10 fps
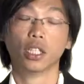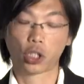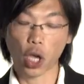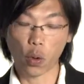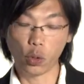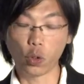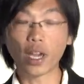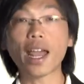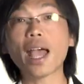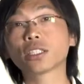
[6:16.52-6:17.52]
So you
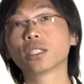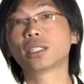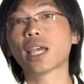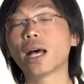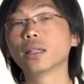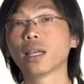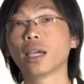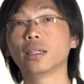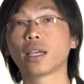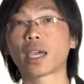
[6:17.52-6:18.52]
can actually tell
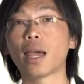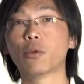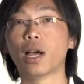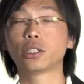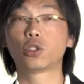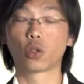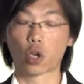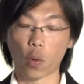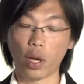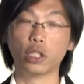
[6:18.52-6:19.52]
the camera to
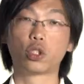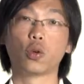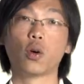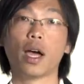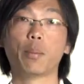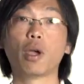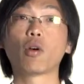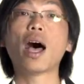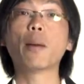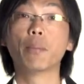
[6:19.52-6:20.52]
go into a
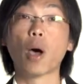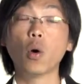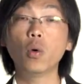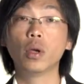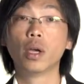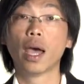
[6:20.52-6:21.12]
mirror up mode,